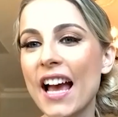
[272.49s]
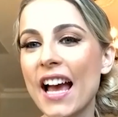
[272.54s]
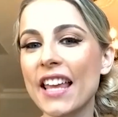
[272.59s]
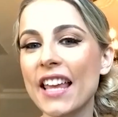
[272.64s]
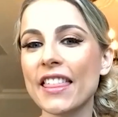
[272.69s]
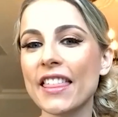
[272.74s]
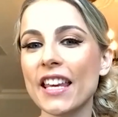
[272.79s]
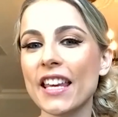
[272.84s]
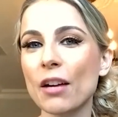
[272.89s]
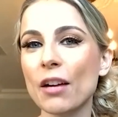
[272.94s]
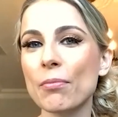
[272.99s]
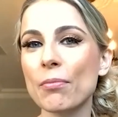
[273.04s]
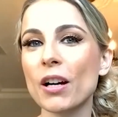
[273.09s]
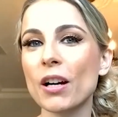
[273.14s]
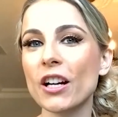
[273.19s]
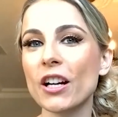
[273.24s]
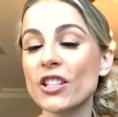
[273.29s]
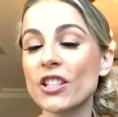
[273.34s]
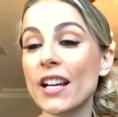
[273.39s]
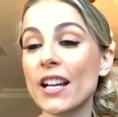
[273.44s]
I think
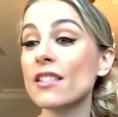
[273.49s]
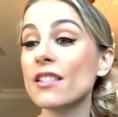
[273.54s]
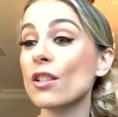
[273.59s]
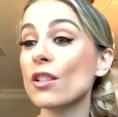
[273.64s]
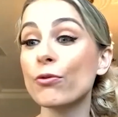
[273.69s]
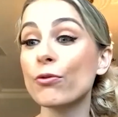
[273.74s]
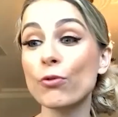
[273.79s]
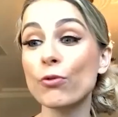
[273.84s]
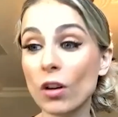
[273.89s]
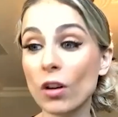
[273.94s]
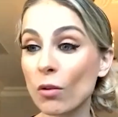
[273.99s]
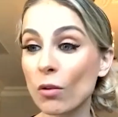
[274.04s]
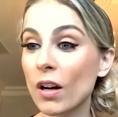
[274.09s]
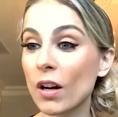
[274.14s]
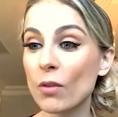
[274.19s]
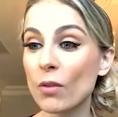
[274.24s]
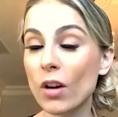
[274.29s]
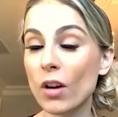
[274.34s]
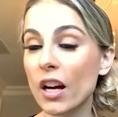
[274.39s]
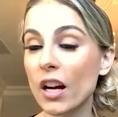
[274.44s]
Marge has the four
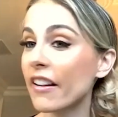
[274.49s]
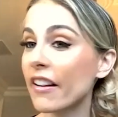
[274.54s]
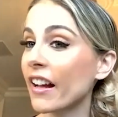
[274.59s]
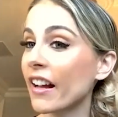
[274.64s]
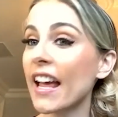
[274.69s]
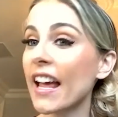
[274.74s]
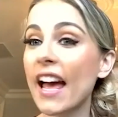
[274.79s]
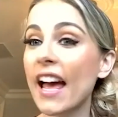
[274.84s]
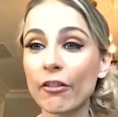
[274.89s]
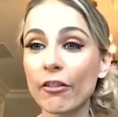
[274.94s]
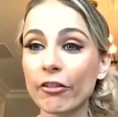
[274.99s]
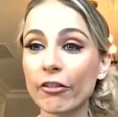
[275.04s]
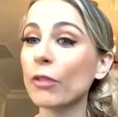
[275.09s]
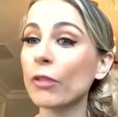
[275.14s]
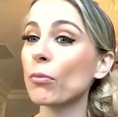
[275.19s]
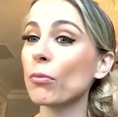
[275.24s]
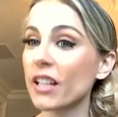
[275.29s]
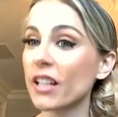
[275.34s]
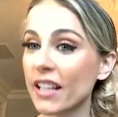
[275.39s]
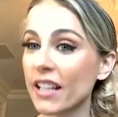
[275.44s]
one one on
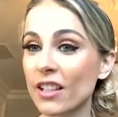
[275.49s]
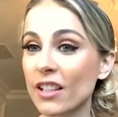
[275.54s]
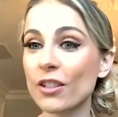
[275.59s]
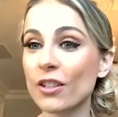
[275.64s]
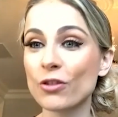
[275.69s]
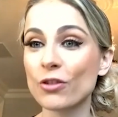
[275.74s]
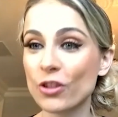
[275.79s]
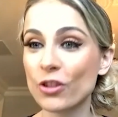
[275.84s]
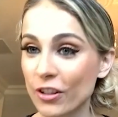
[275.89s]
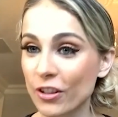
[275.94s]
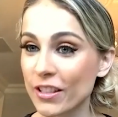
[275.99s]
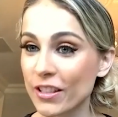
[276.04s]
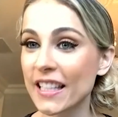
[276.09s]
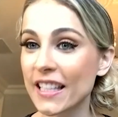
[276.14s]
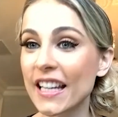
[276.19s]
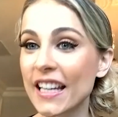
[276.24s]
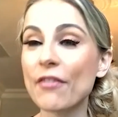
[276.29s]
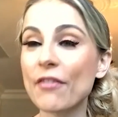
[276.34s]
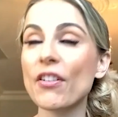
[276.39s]
everyone in New Jersey.